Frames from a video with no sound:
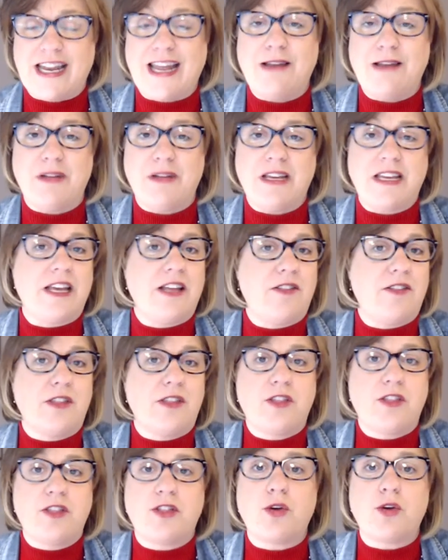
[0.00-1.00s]
and
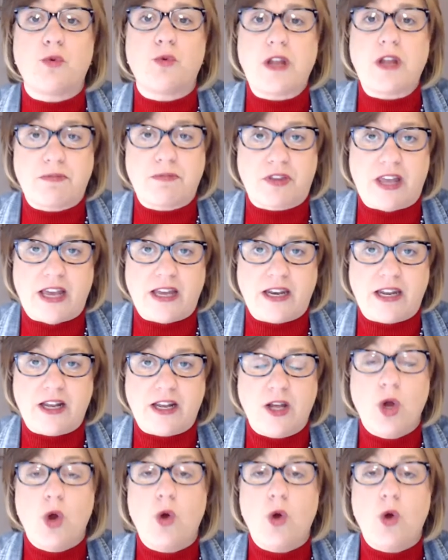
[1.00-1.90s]
begin the replanning